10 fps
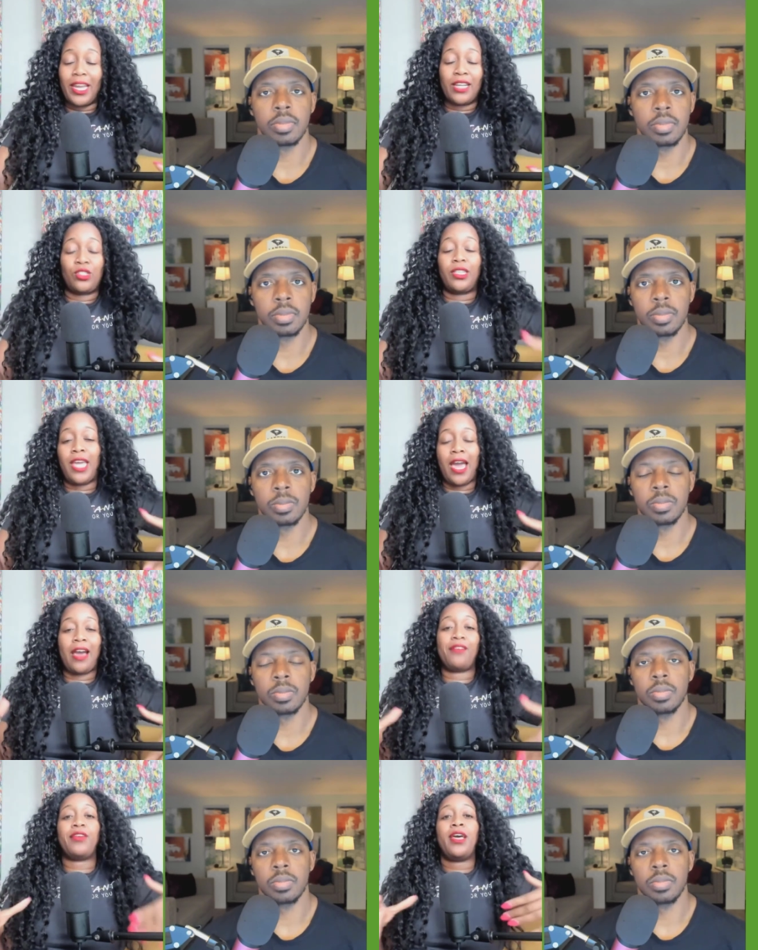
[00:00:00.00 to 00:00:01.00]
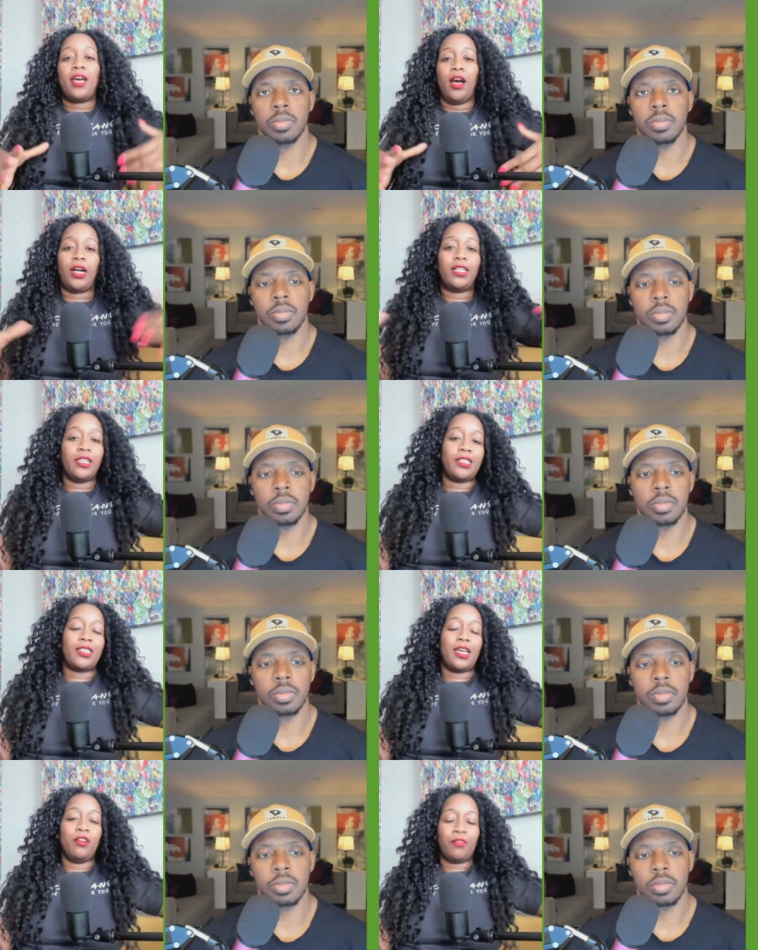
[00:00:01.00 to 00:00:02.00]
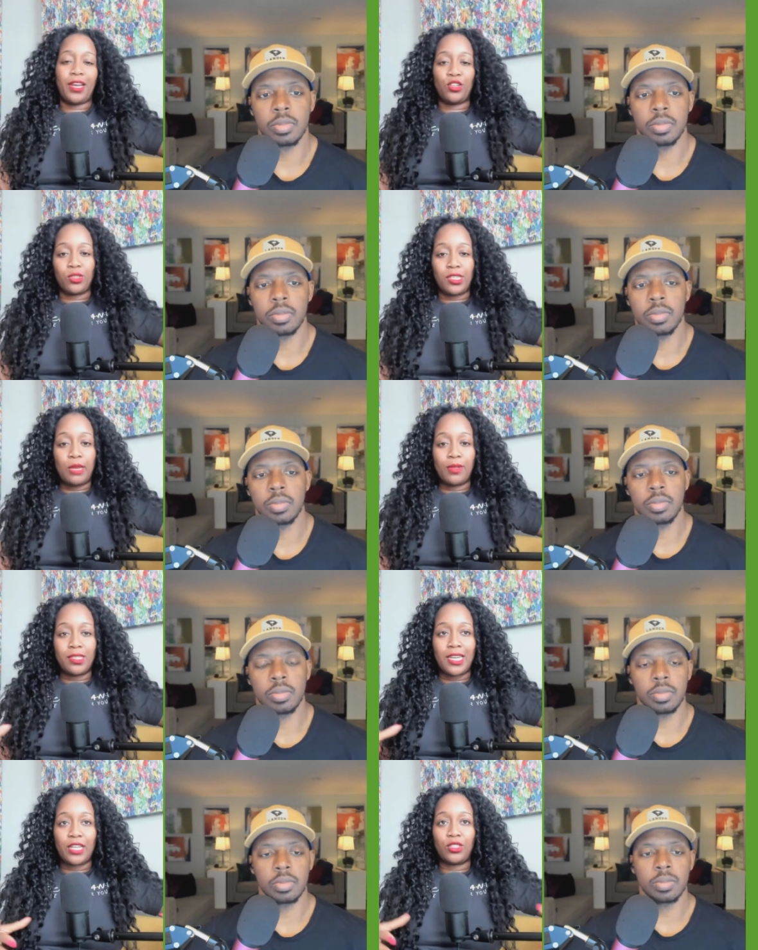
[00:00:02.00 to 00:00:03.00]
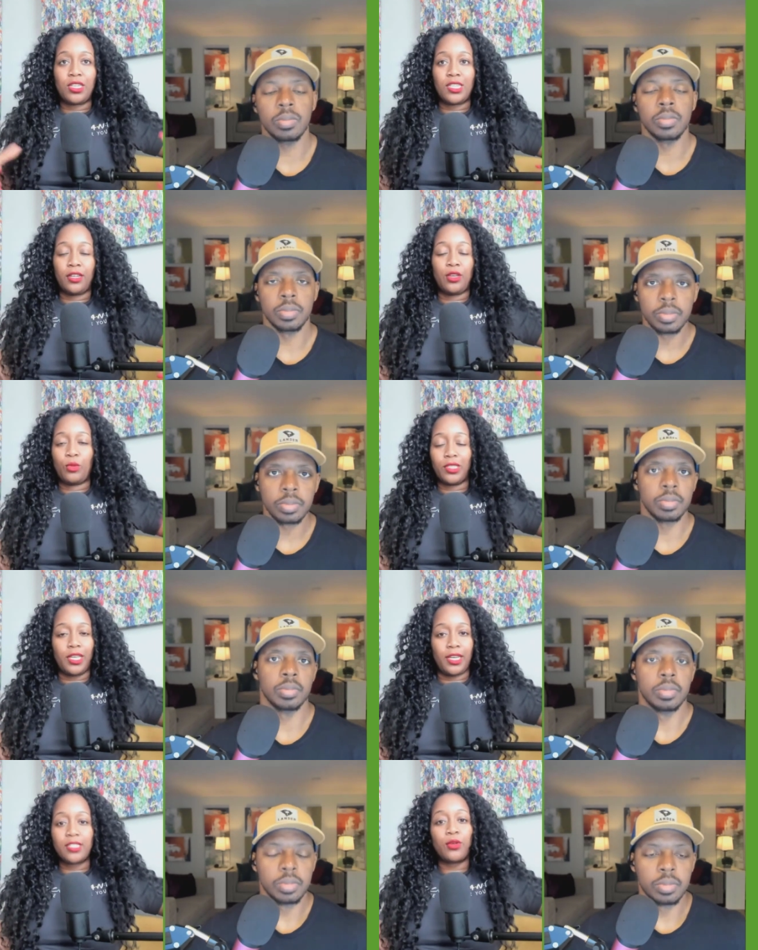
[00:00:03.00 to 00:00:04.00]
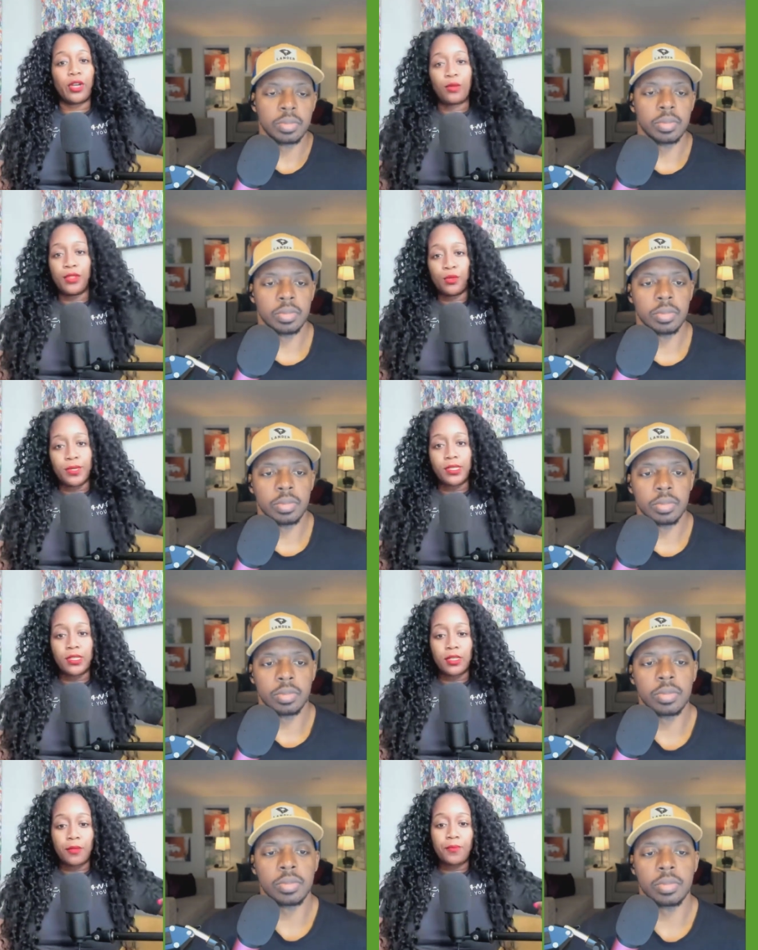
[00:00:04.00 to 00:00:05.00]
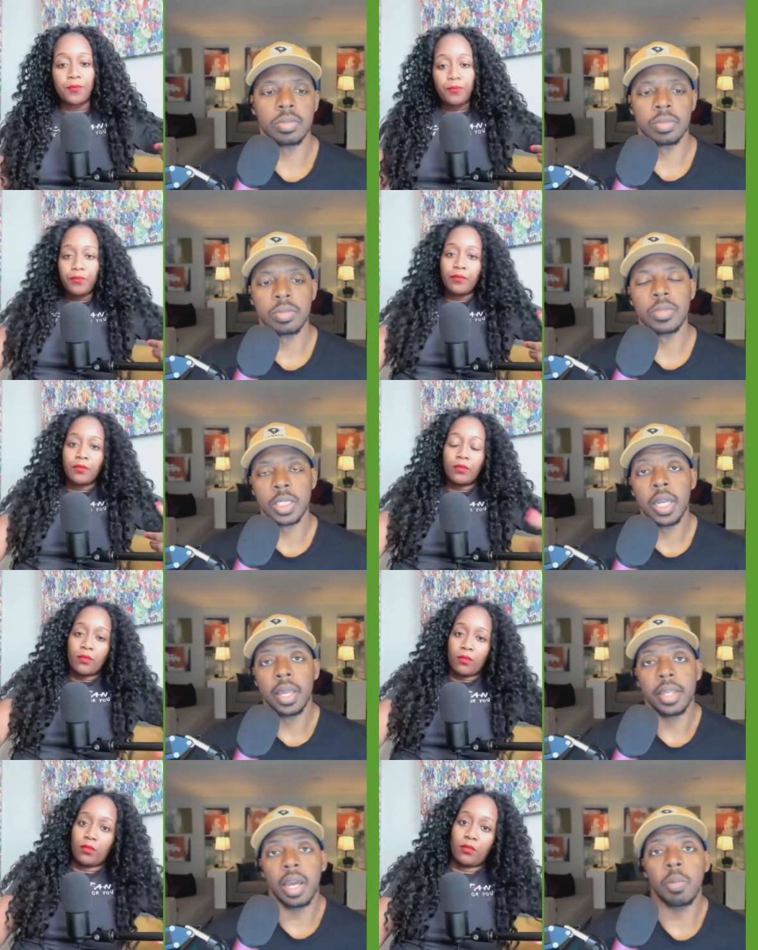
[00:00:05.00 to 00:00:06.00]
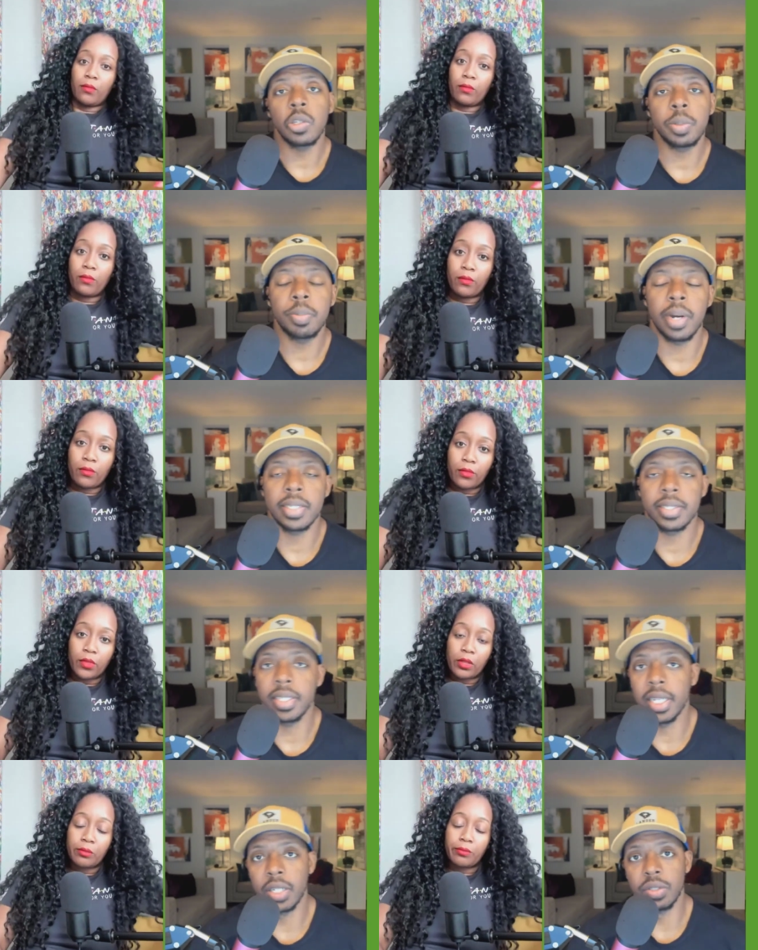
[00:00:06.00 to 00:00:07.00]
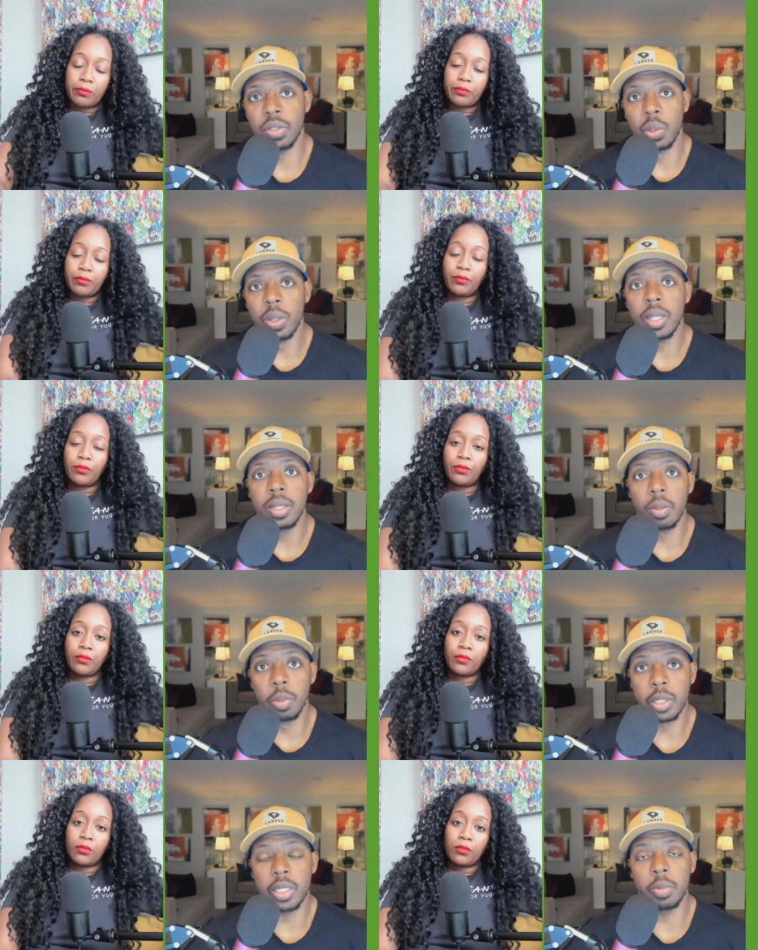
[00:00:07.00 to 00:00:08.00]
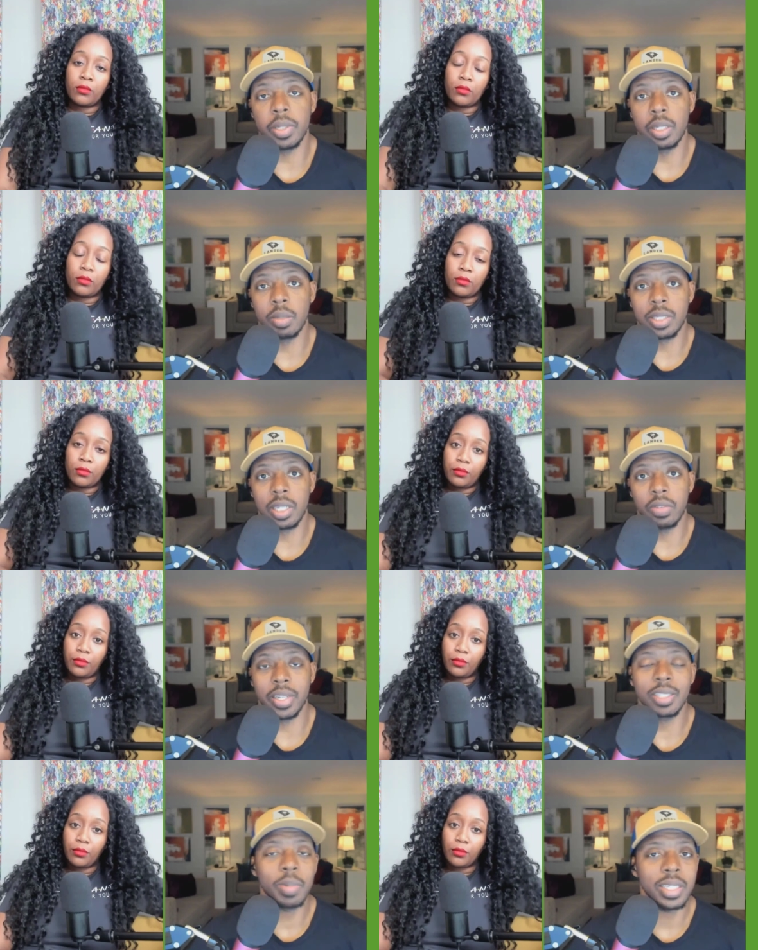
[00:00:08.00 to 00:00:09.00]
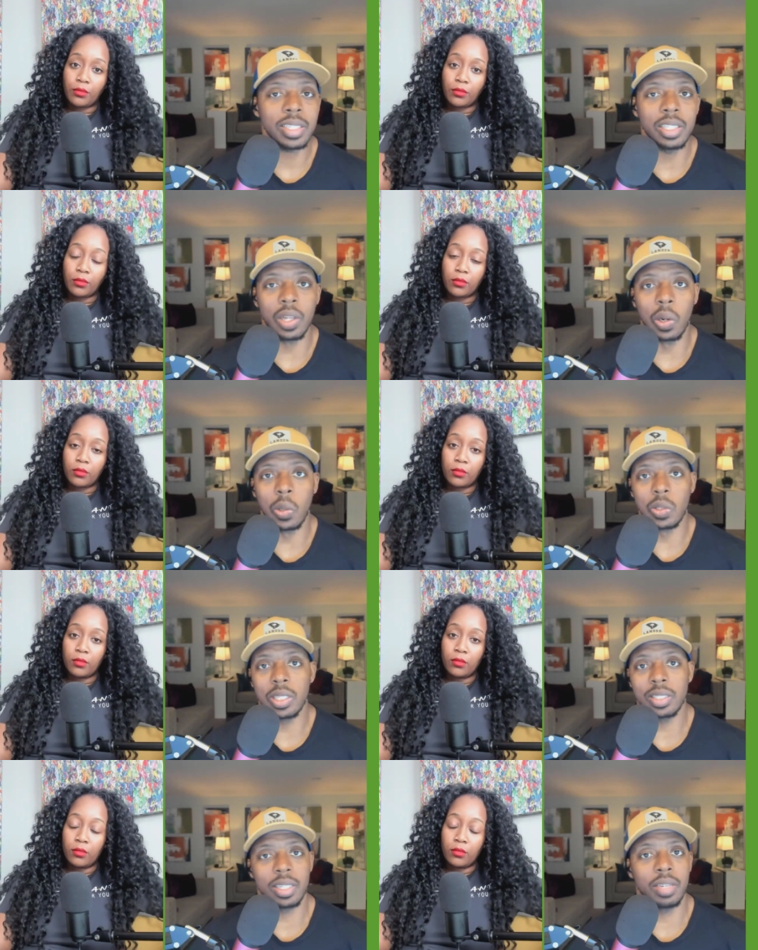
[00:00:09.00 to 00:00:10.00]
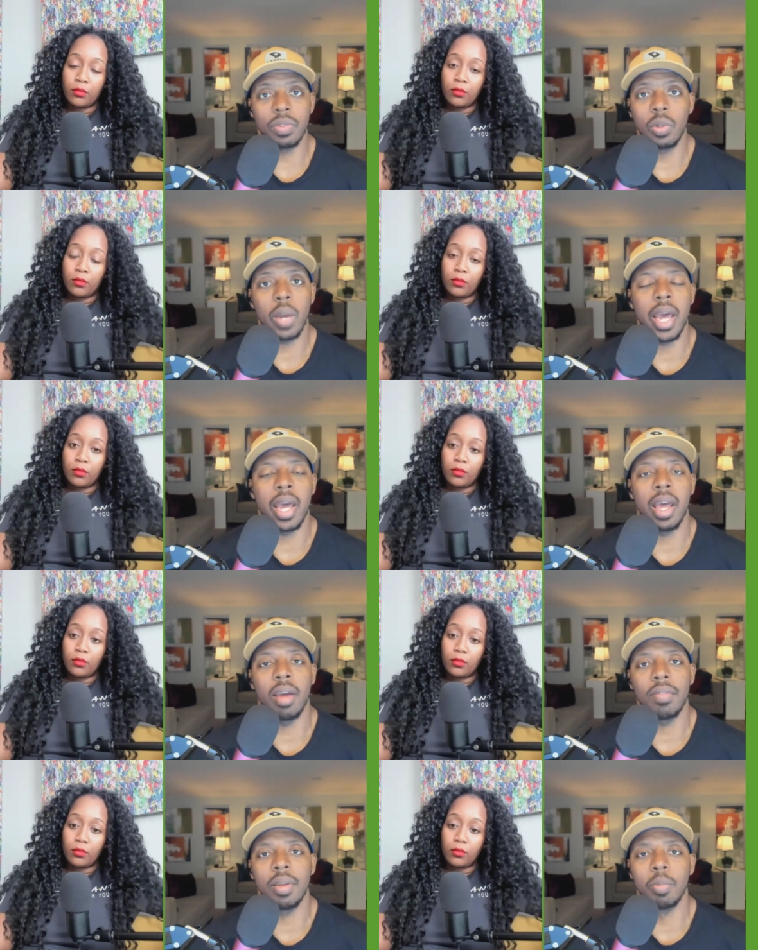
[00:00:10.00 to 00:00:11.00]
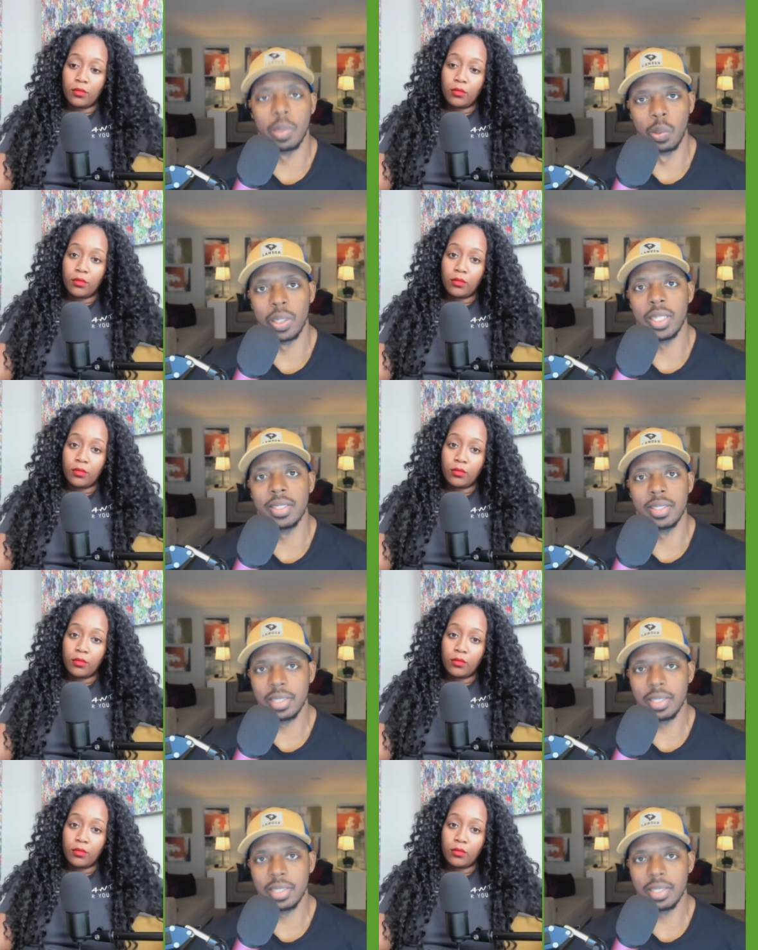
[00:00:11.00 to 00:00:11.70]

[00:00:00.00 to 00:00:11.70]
Speaker 1: can actually have a clear set of financial statements that actually tell you what the heck is going on with your business
Speaker 2: yeah, most people I see that are doing the bookkeeping themselves, especially those, let's say if you have employees and